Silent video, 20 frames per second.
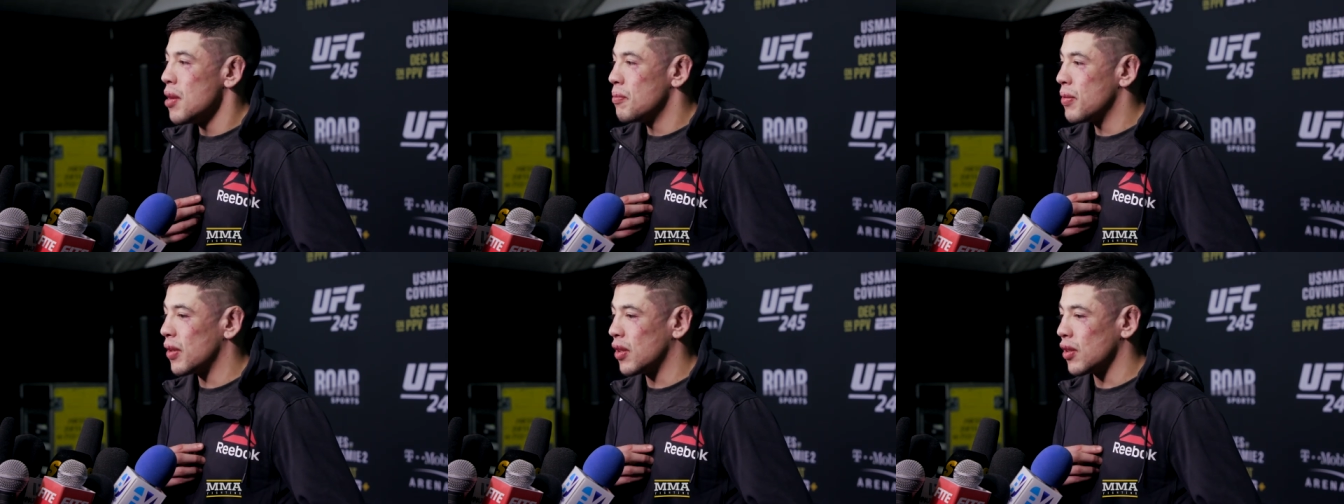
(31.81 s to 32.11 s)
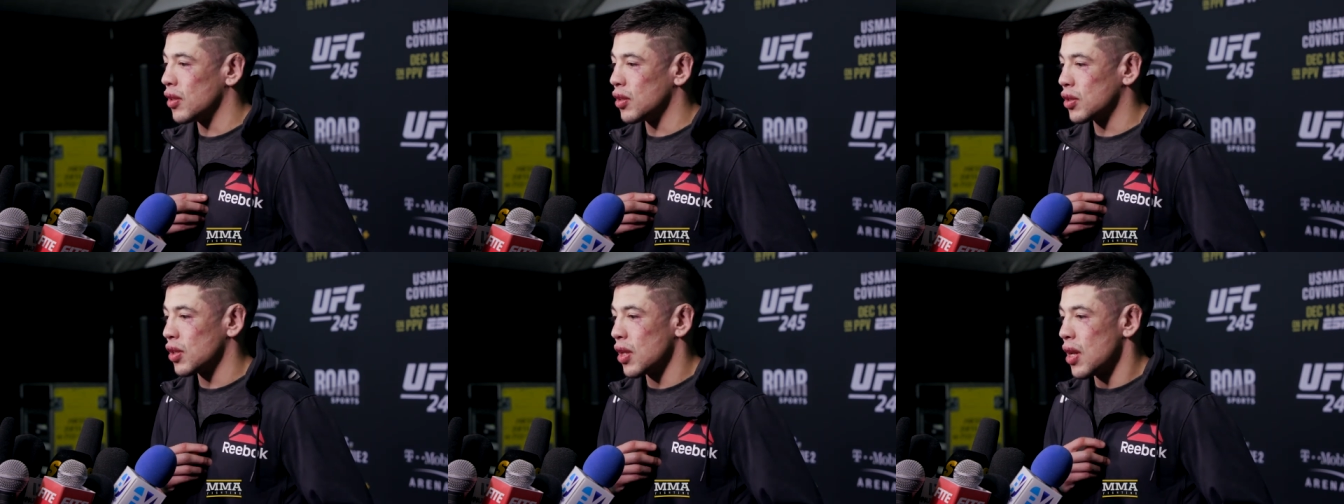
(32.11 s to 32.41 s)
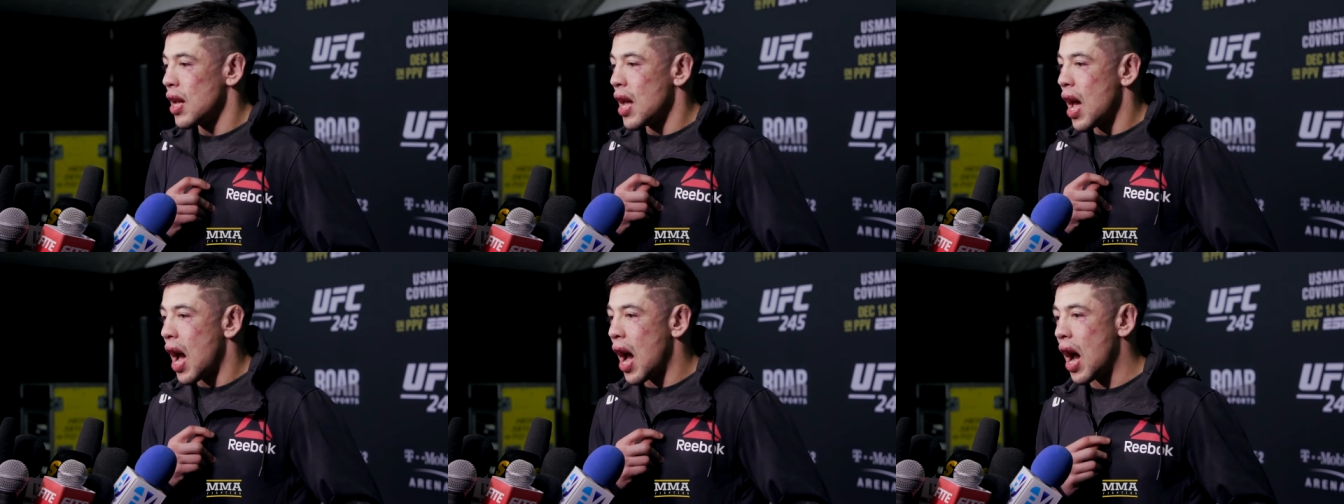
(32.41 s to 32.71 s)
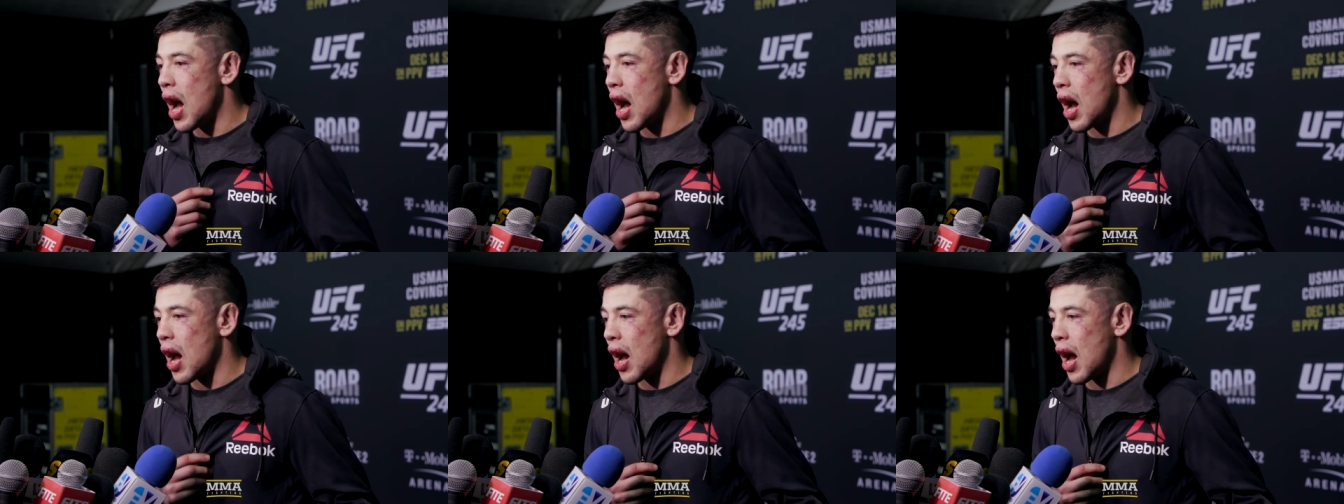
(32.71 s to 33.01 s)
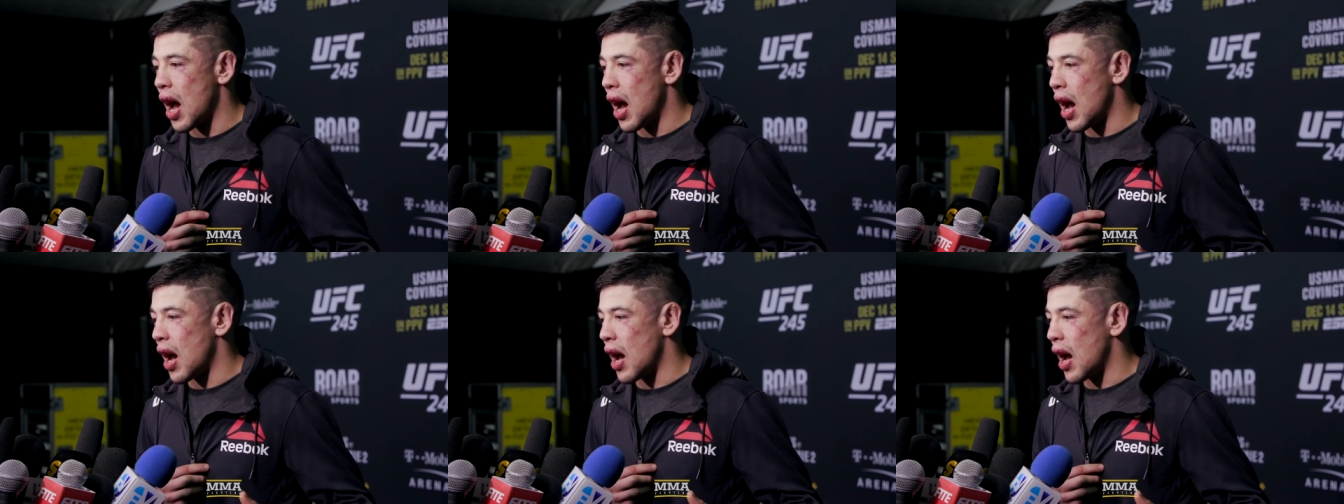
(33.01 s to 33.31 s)
because
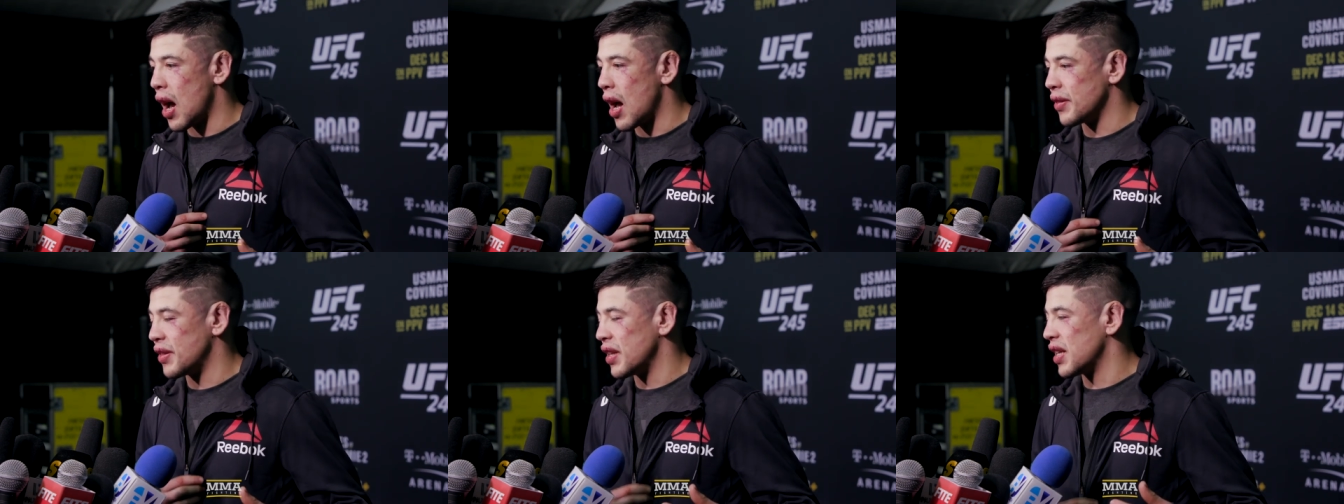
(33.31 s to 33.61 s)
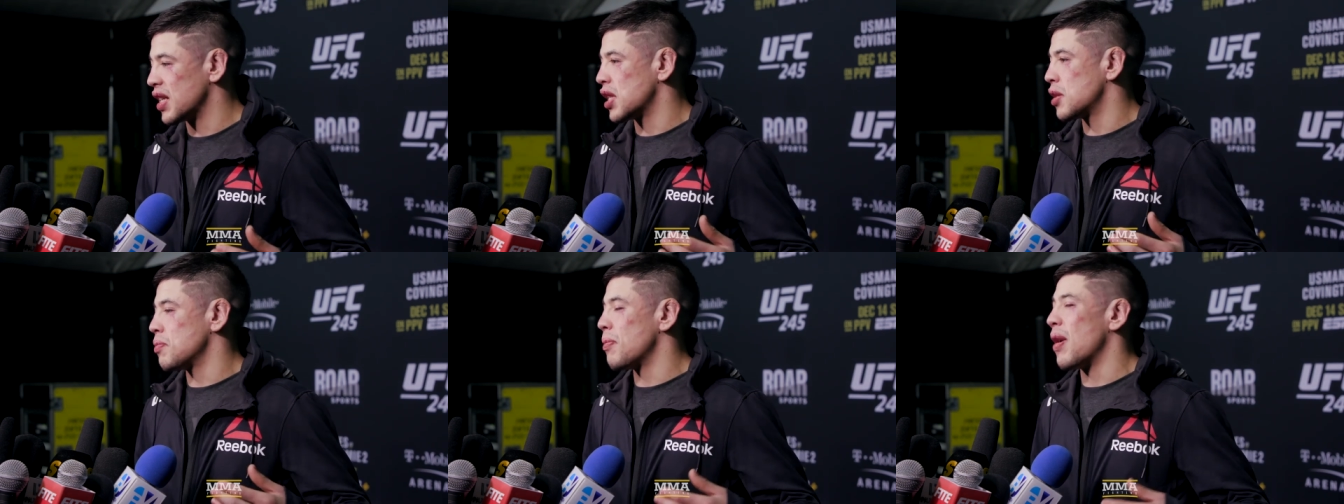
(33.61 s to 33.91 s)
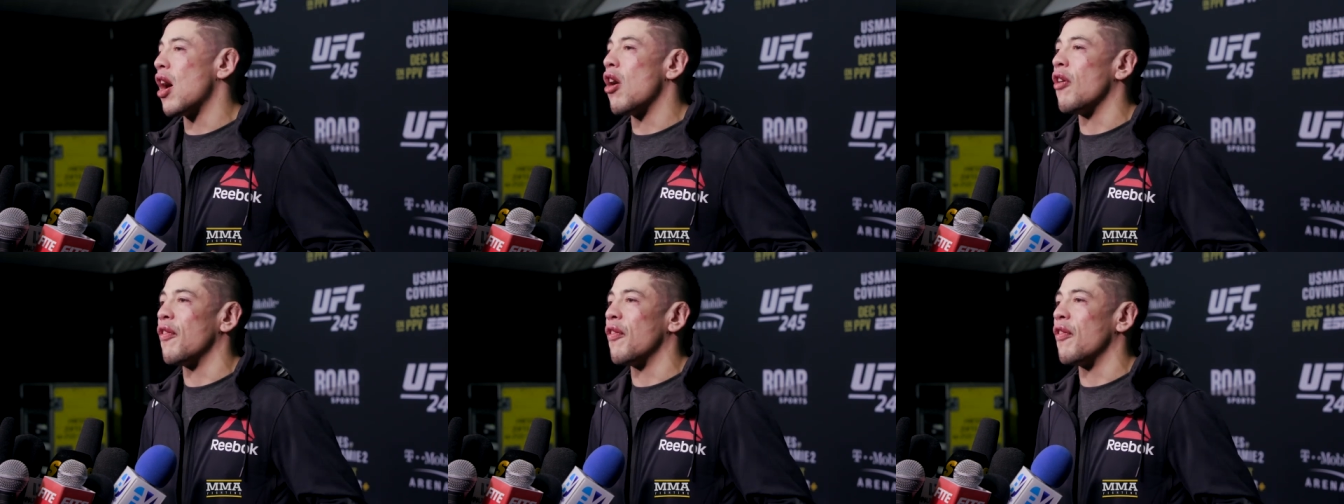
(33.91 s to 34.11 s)
uh, I think this is my